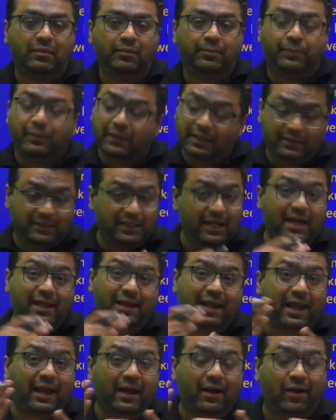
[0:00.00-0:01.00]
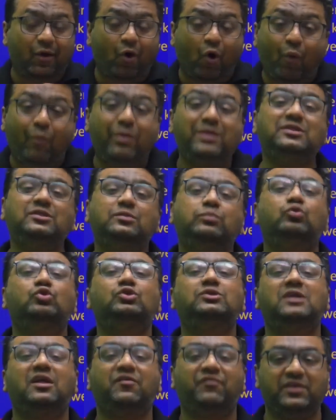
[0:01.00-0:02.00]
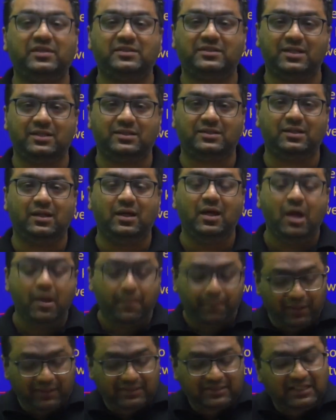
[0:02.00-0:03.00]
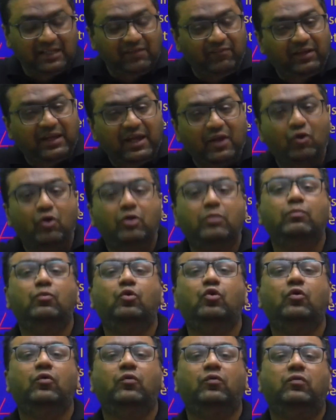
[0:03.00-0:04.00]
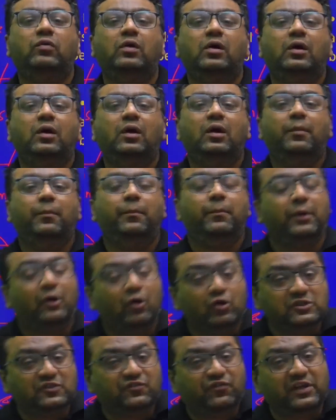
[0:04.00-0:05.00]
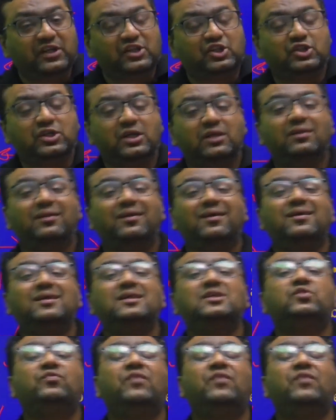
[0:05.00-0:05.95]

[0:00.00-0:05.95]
They are over smooth surfaces, but still we cannot move because friction there is